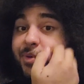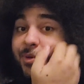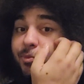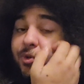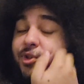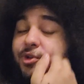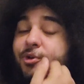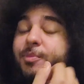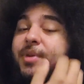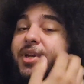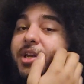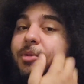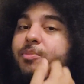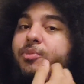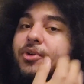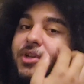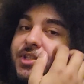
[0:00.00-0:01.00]
with her being
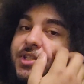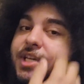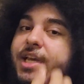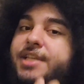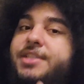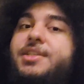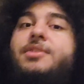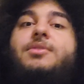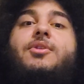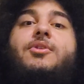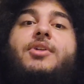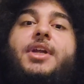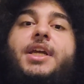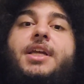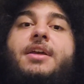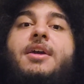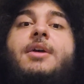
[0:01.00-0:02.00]
a princess and
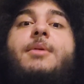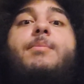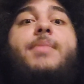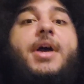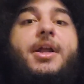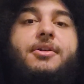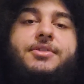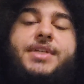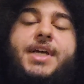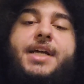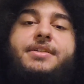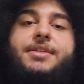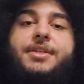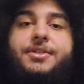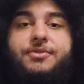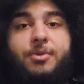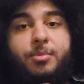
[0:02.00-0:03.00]
learning battle
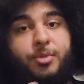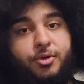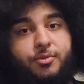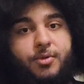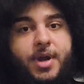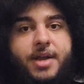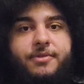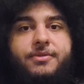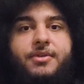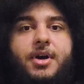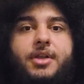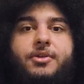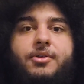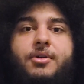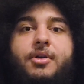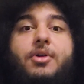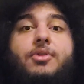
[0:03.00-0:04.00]
tactics from her
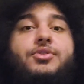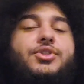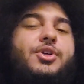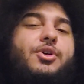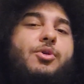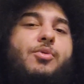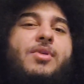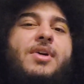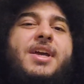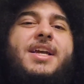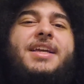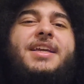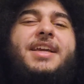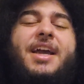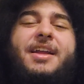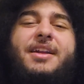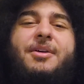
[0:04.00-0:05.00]
grandfather. Also,
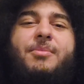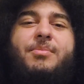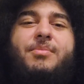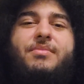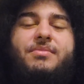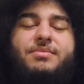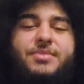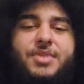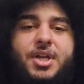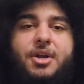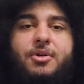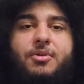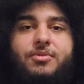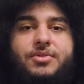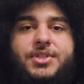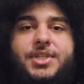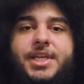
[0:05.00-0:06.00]
kind
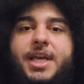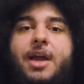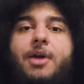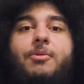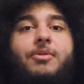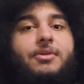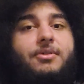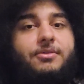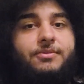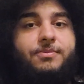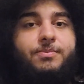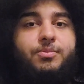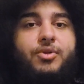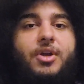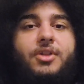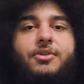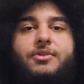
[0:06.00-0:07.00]
of, seeing how her
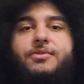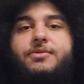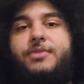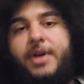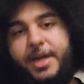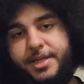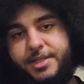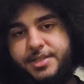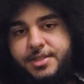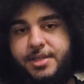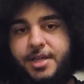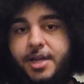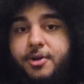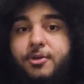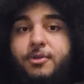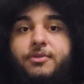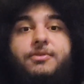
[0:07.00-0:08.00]
brother fights
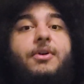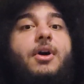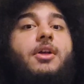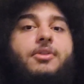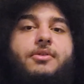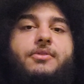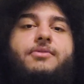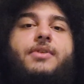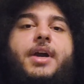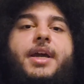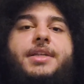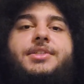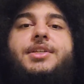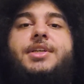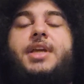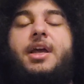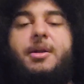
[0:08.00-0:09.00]
and her father fights,
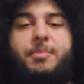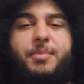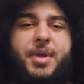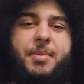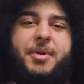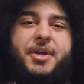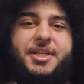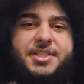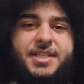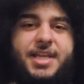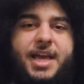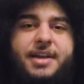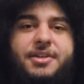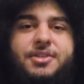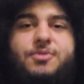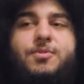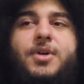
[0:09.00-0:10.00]
she kind of mimics
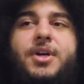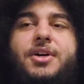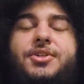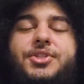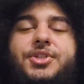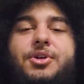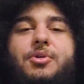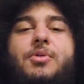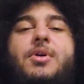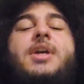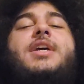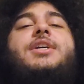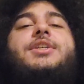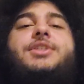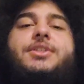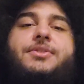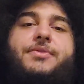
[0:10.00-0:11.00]
that as well. So
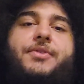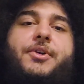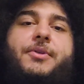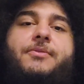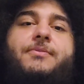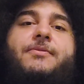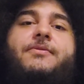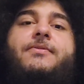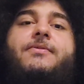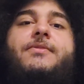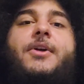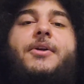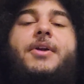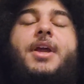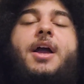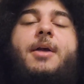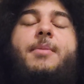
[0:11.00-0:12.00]
she's very,
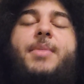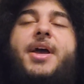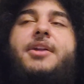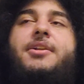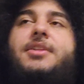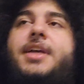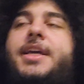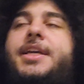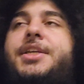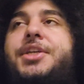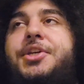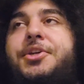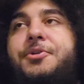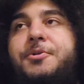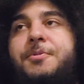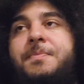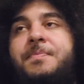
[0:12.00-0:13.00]
very high battle
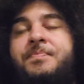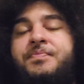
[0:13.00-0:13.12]
IQ.